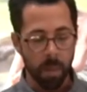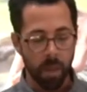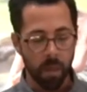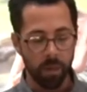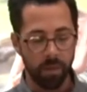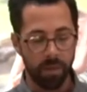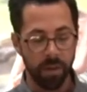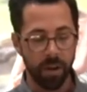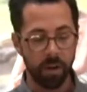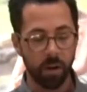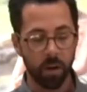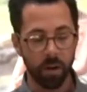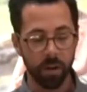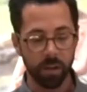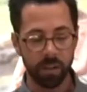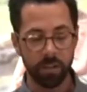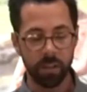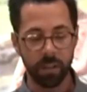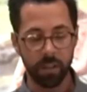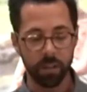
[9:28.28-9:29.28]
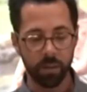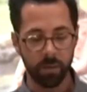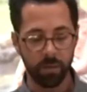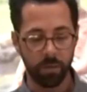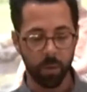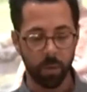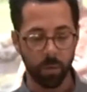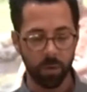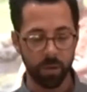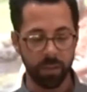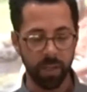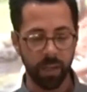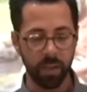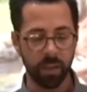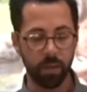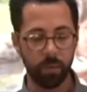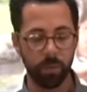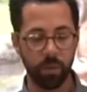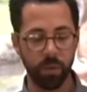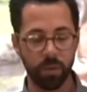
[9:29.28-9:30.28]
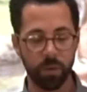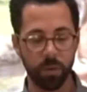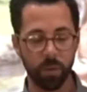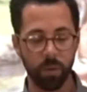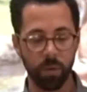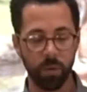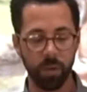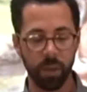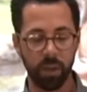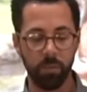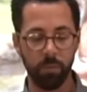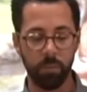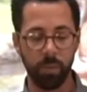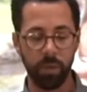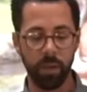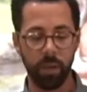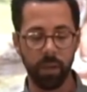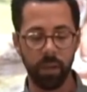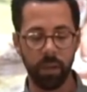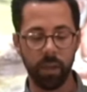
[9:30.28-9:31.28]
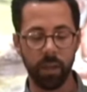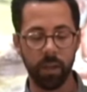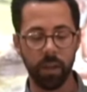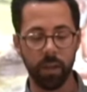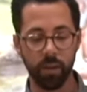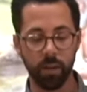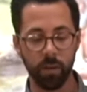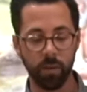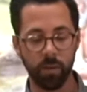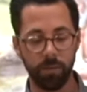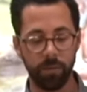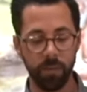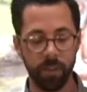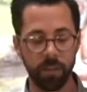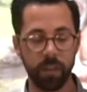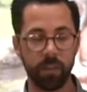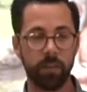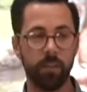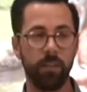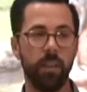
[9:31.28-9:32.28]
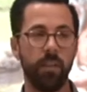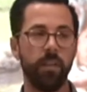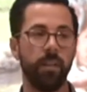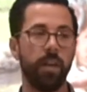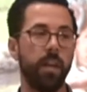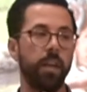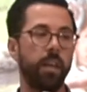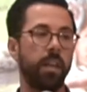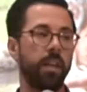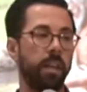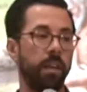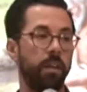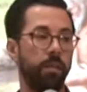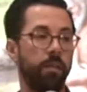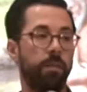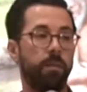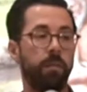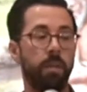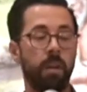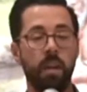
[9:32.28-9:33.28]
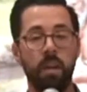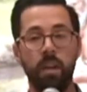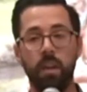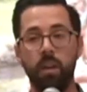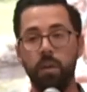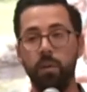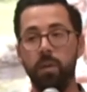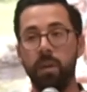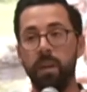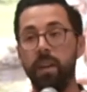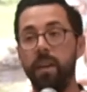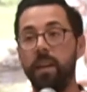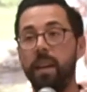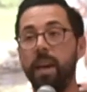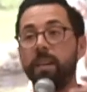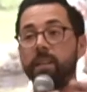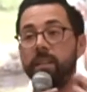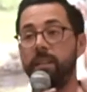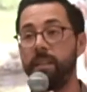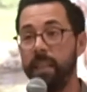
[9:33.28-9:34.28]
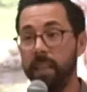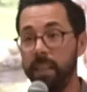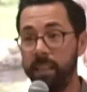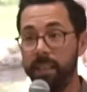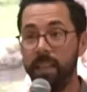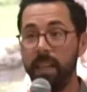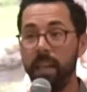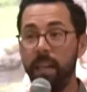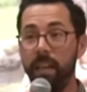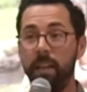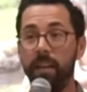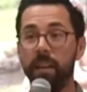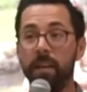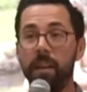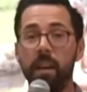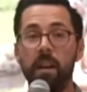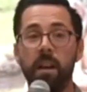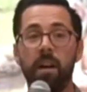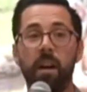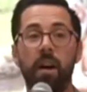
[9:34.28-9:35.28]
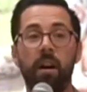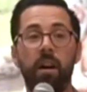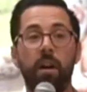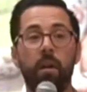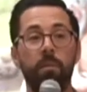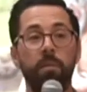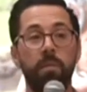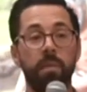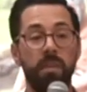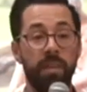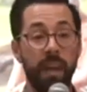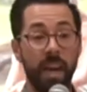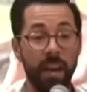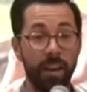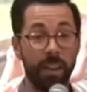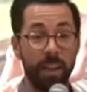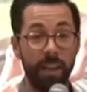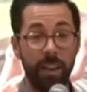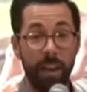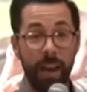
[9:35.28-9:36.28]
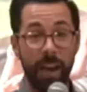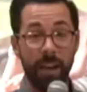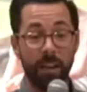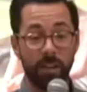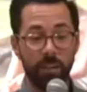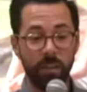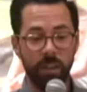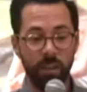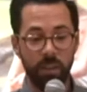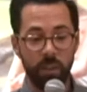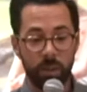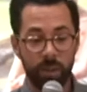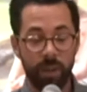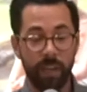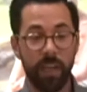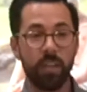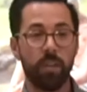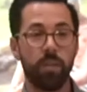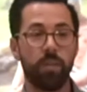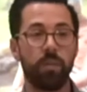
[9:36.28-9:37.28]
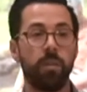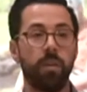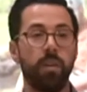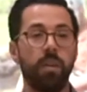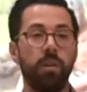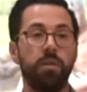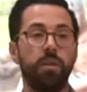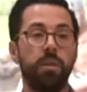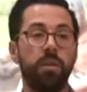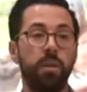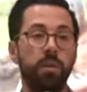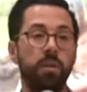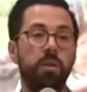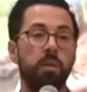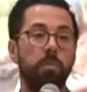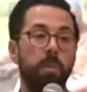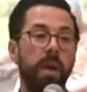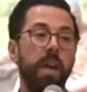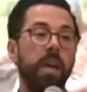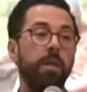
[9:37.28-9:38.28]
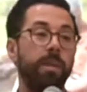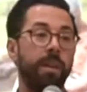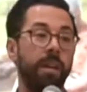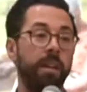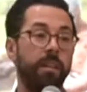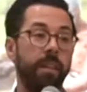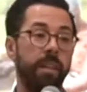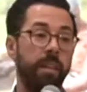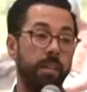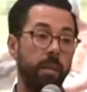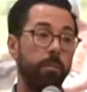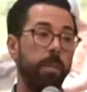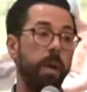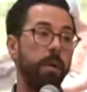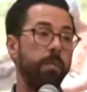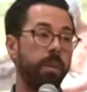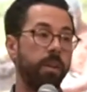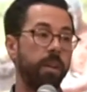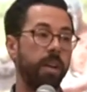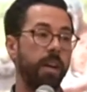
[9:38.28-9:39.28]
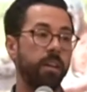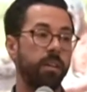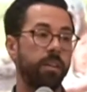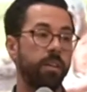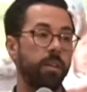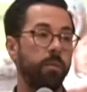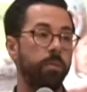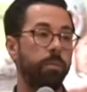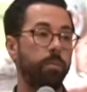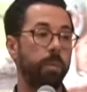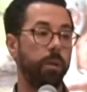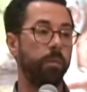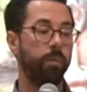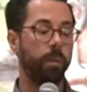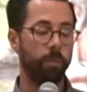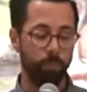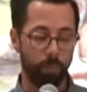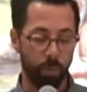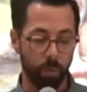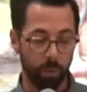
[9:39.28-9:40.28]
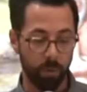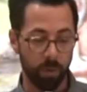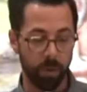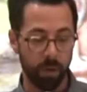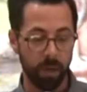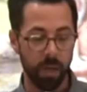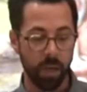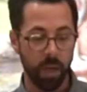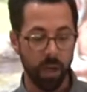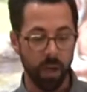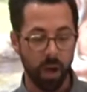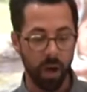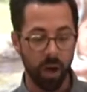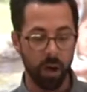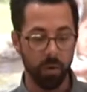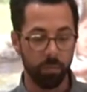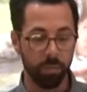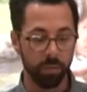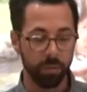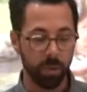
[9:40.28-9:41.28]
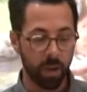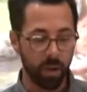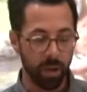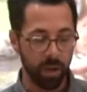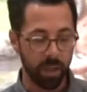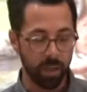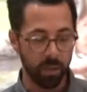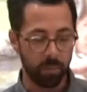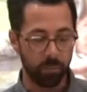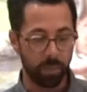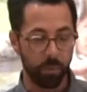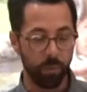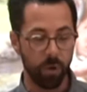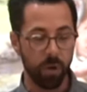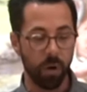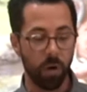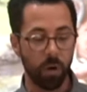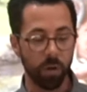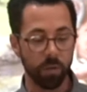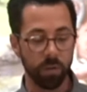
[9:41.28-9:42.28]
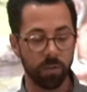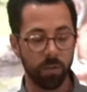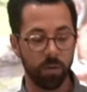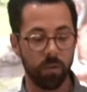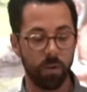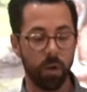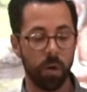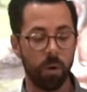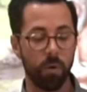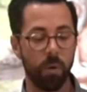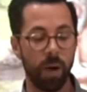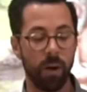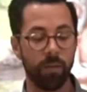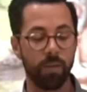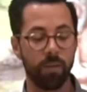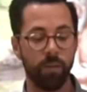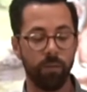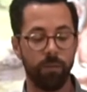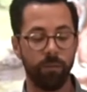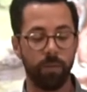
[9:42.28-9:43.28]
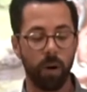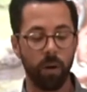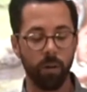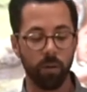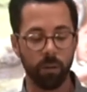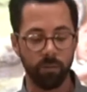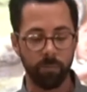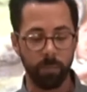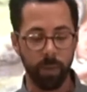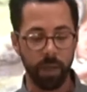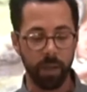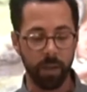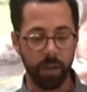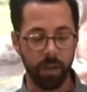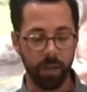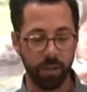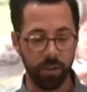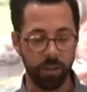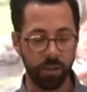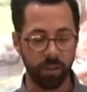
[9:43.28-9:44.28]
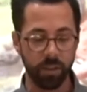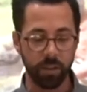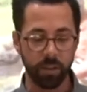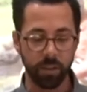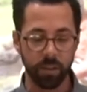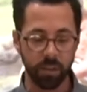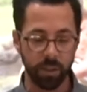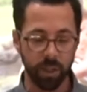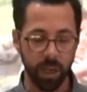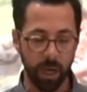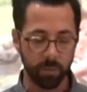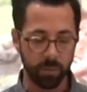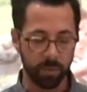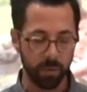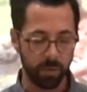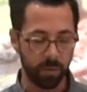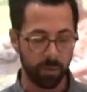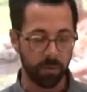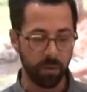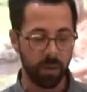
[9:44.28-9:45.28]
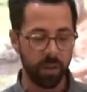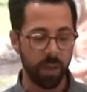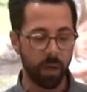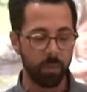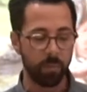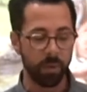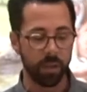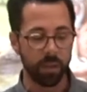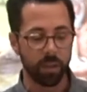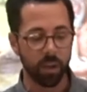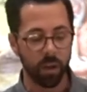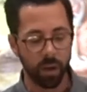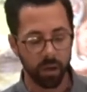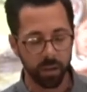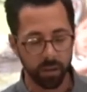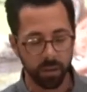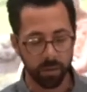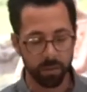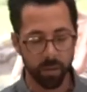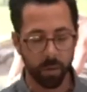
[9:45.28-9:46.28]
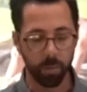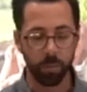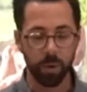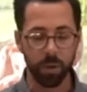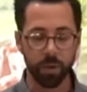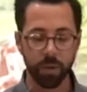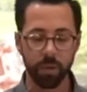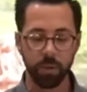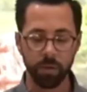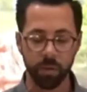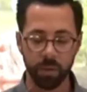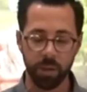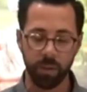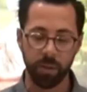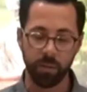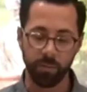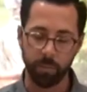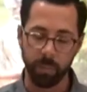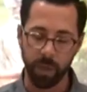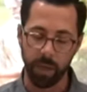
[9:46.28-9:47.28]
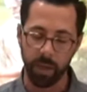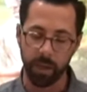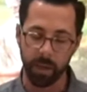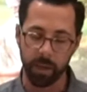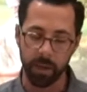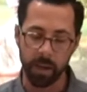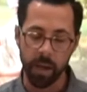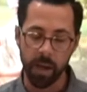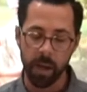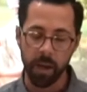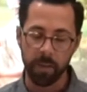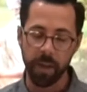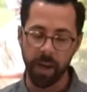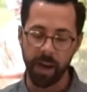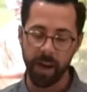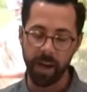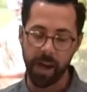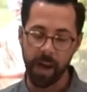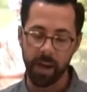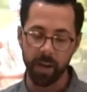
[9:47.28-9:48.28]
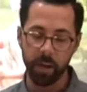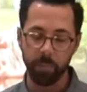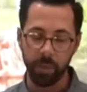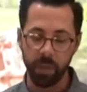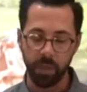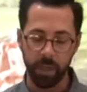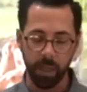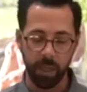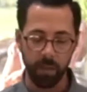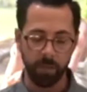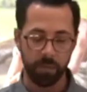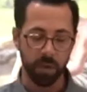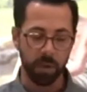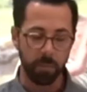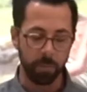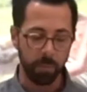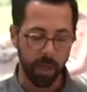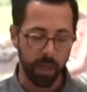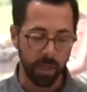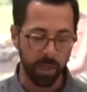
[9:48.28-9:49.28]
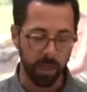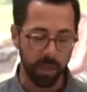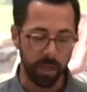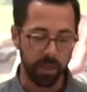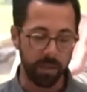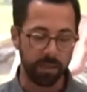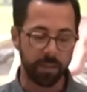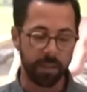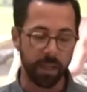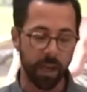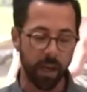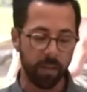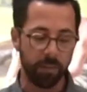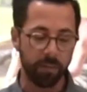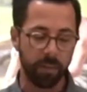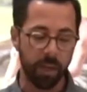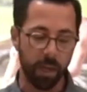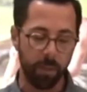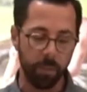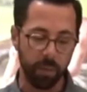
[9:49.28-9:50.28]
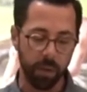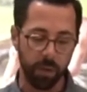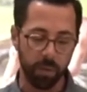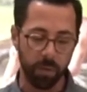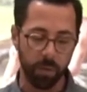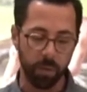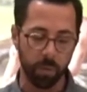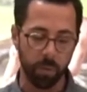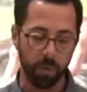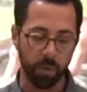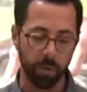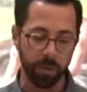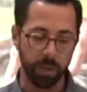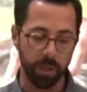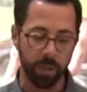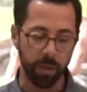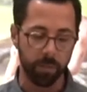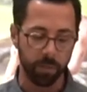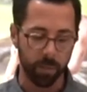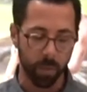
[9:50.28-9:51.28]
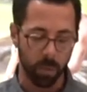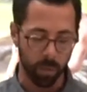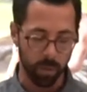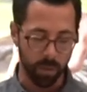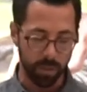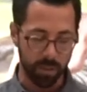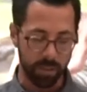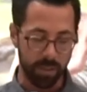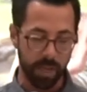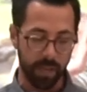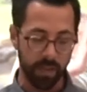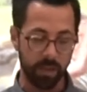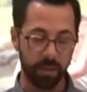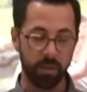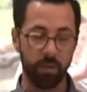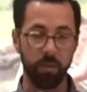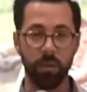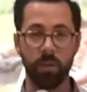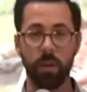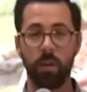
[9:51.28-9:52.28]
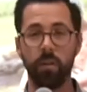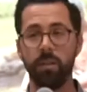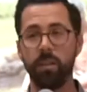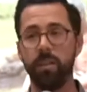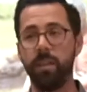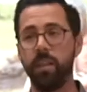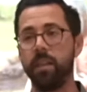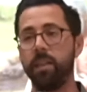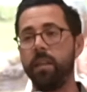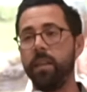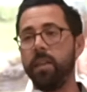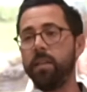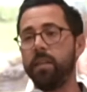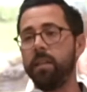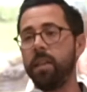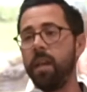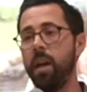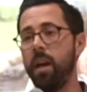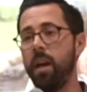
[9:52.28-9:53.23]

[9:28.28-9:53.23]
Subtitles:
there are sins, of course, that can result in being ill physically. Like if you get an STD, that can actually transfer to the baby, and the baby could actually be born blind. But we also know at the fall of man in Genesis chapter 3 that because of the original sin of man that Adam and Eve committed, death came into the world, and of course that includes all sickness,